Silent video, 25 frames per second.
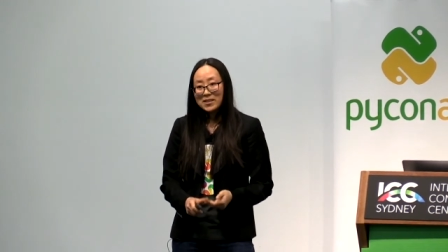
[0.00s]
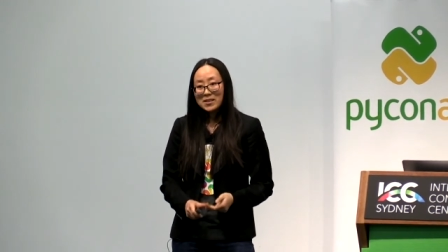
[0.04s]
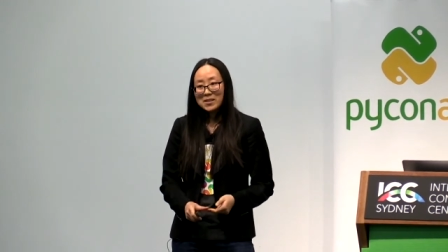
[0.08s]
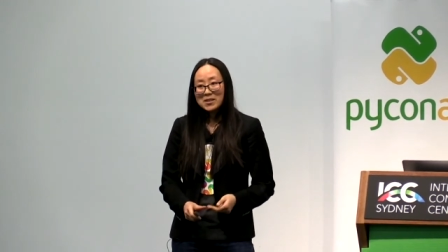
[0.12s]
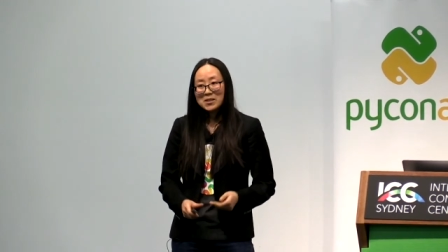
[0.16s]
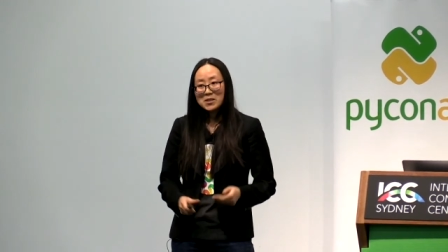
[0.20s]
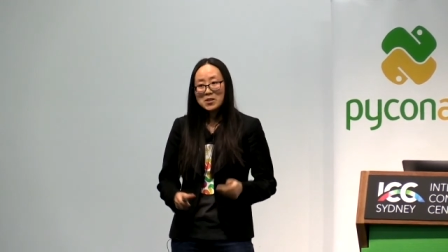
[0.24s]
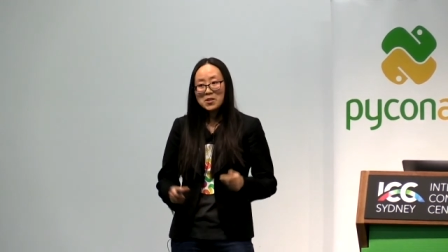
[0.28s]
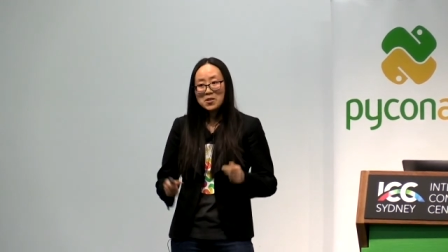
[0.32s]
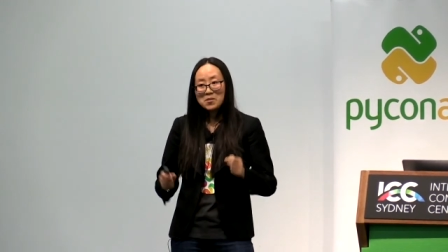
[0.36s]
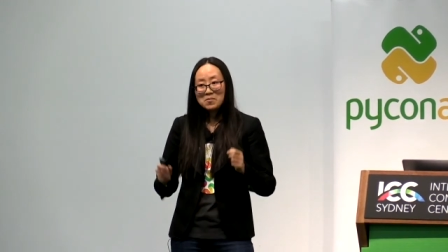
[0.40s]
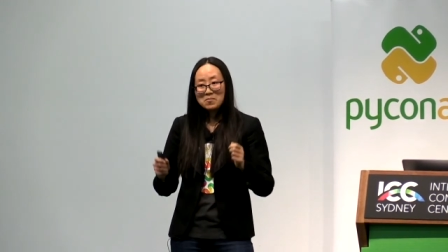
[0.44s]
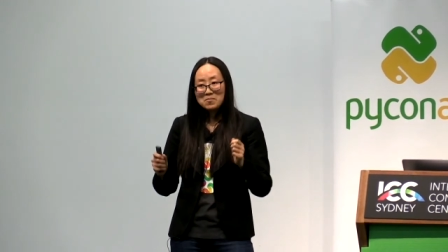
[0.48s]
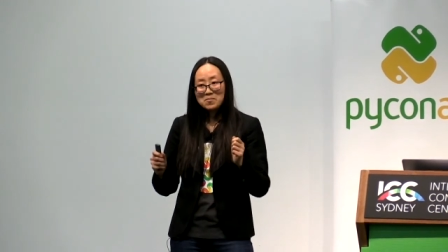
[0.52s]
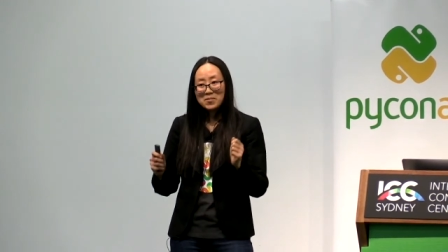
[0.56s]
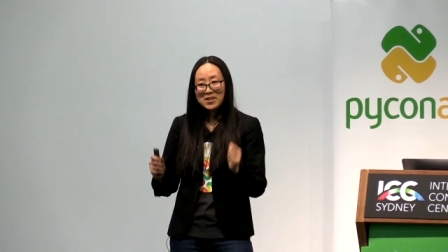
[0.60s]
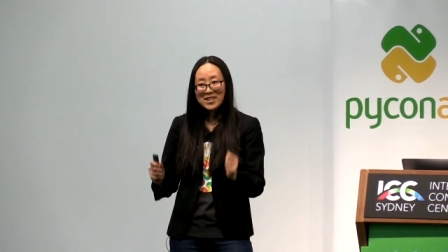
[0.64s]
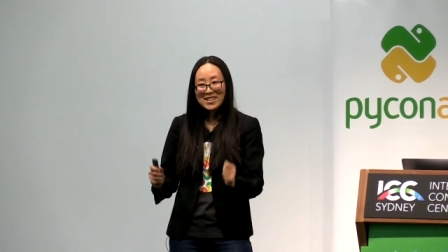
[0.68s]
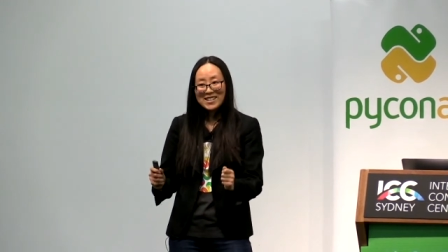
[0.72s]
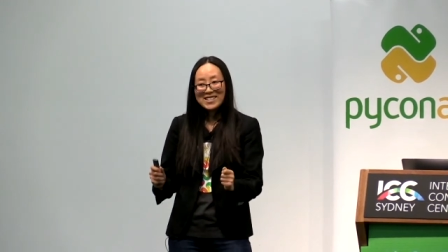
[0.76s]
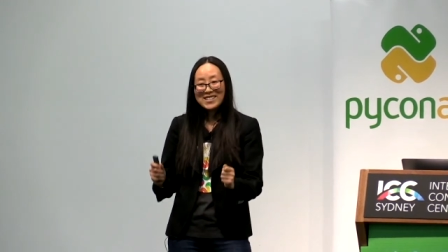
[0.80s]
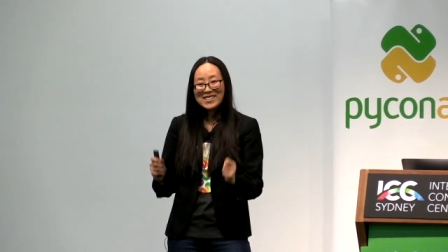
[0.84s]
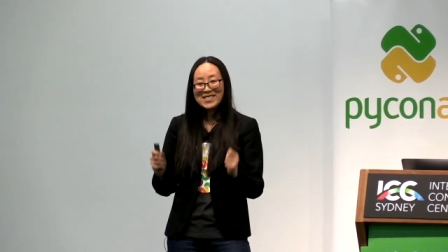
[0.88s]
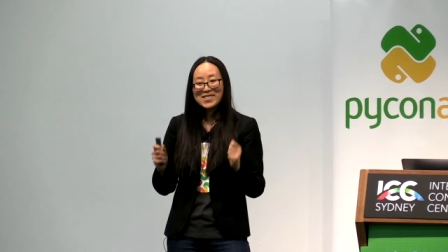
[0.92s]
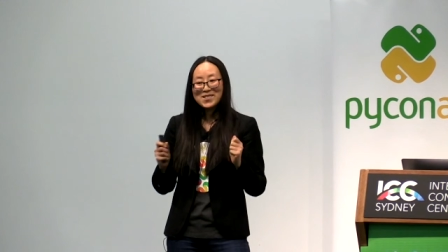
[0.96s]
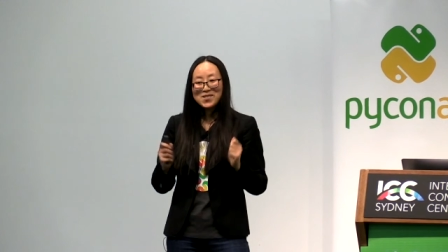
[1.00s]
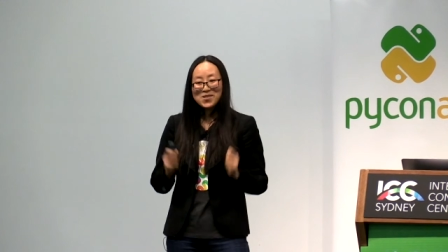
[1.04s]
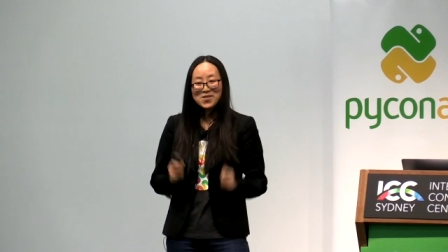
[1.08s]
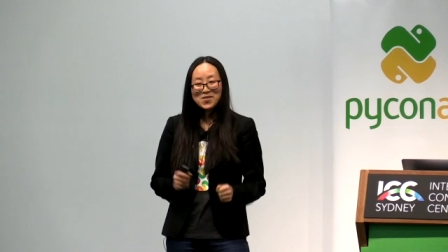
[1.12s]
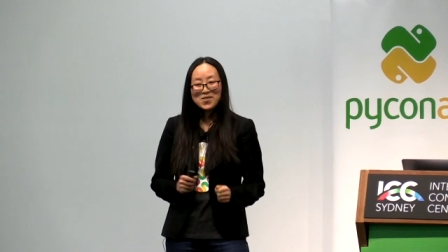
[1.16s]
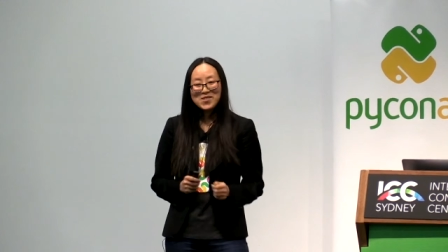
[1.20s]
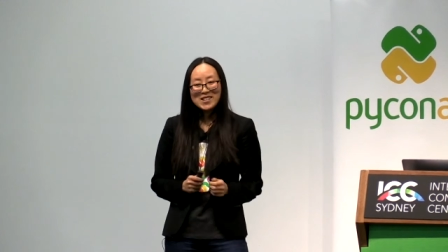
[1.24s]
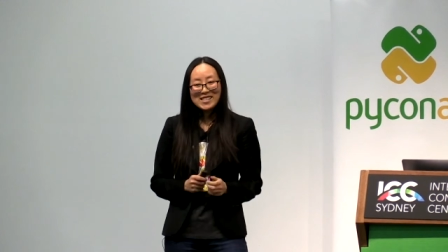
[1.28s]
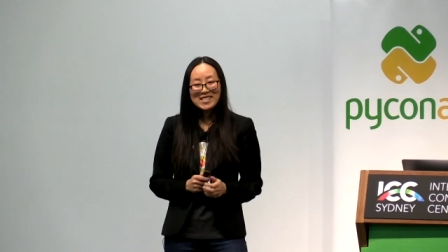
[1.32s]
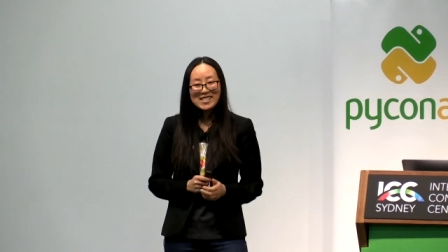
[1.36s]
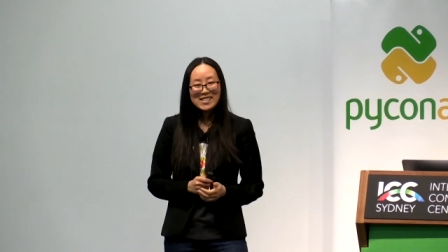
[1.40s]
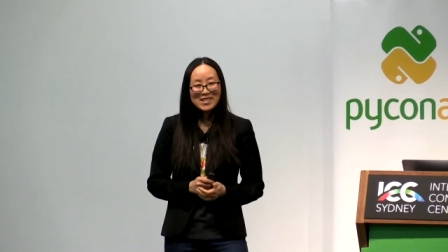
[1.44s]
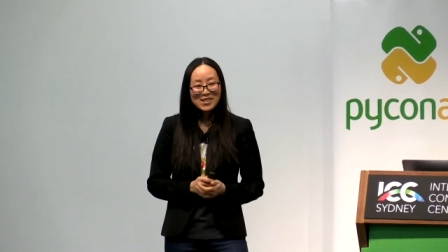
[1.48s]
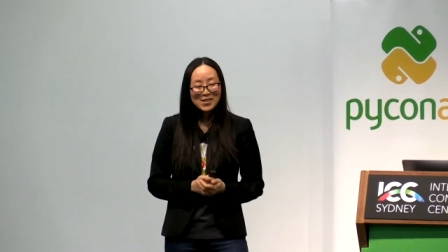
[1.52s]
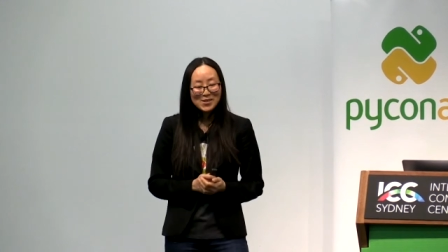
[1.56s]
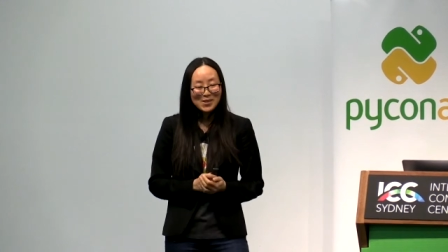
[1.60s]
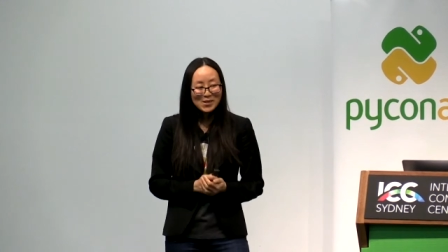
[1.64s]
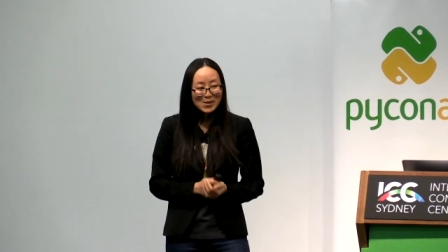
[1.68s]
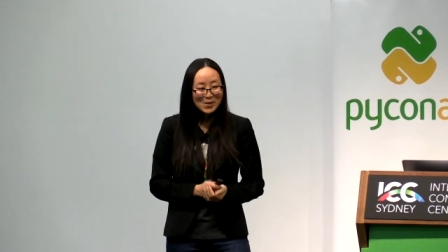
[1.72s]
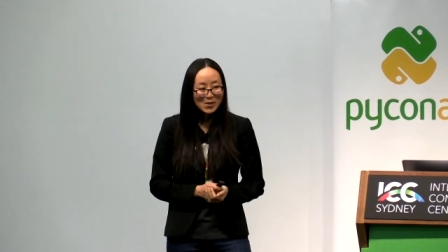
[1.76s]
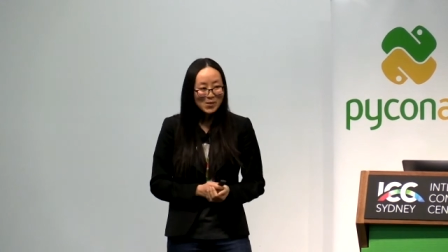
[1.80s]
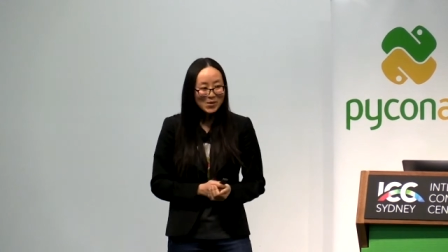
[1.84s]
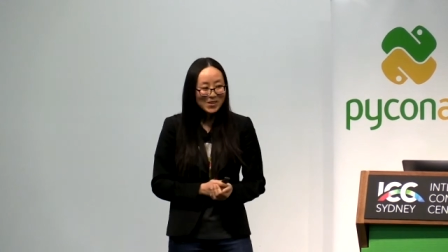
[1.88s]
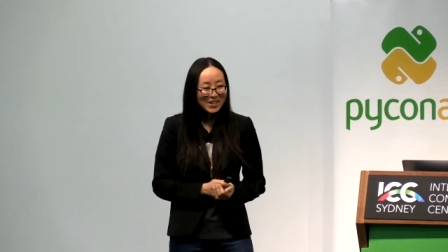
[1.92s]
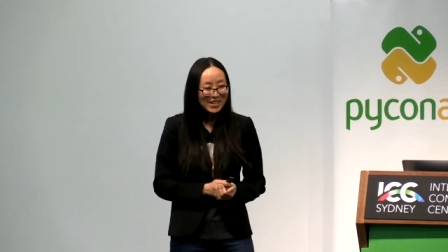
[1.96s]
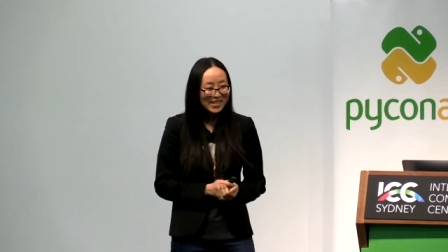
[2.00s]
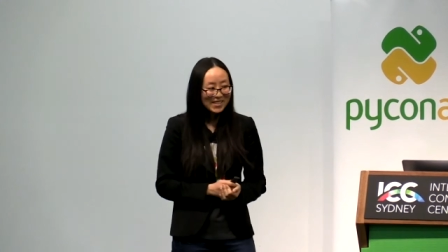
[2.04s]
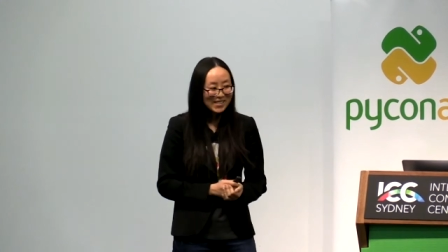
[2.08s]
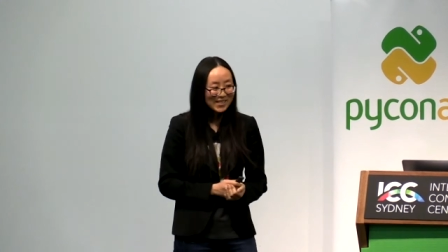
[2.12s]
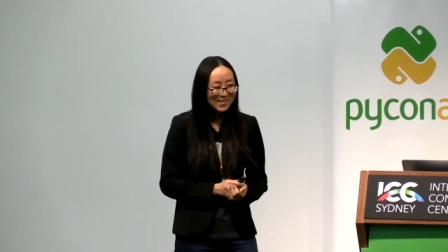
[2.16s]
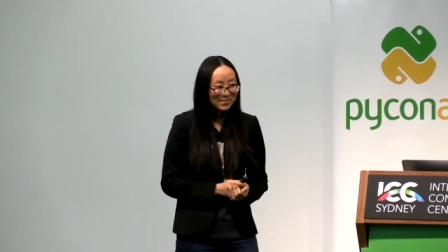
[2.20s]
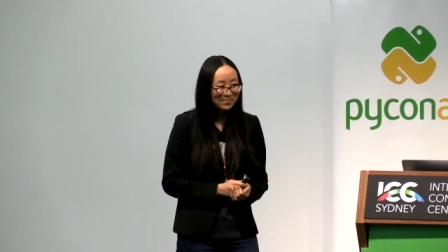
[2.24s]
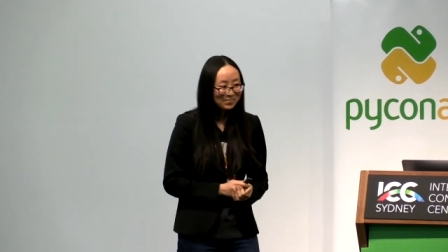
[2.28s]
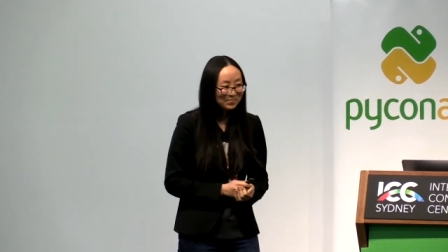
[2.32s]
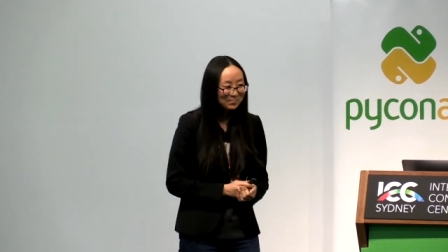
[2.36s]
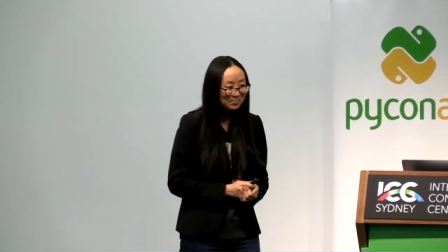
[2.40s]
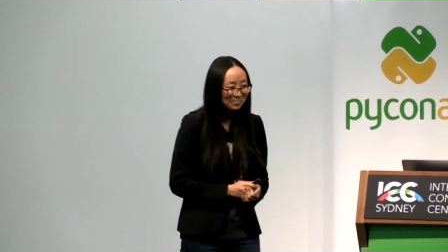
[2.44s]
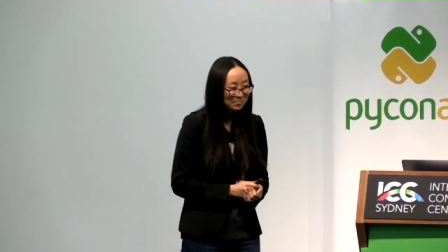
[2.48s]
So please, always tell stories.